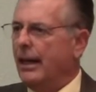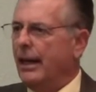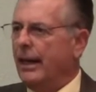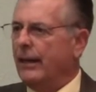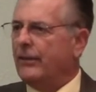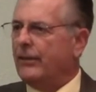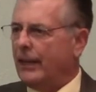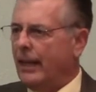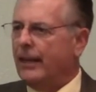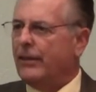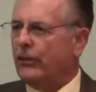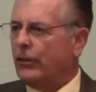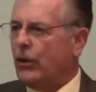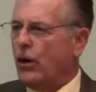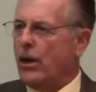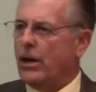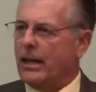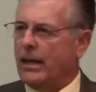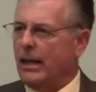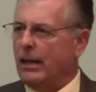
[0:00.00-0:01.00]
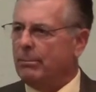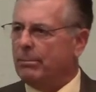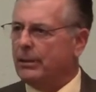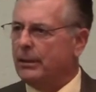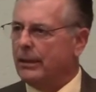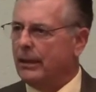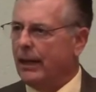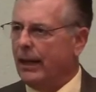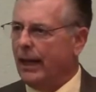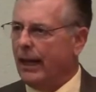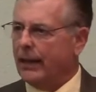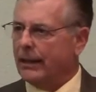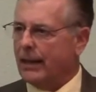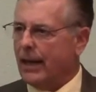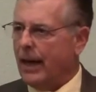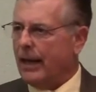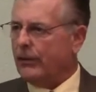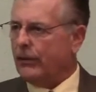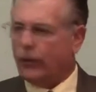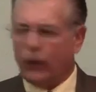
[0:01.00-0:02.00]
And Satan's gone up, and
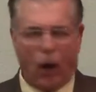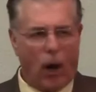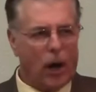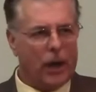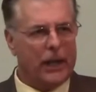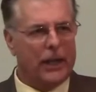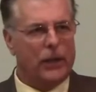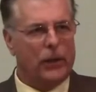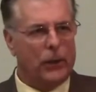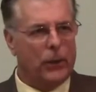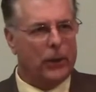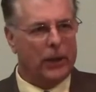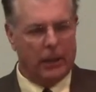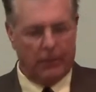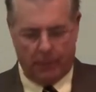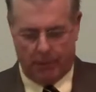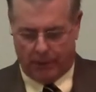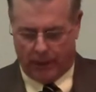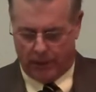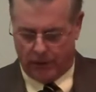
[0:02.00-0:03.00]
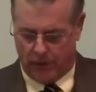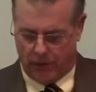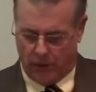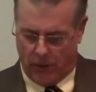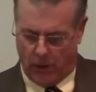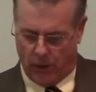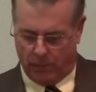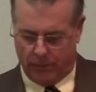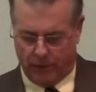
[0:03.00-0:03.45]
God's talking to him about Job.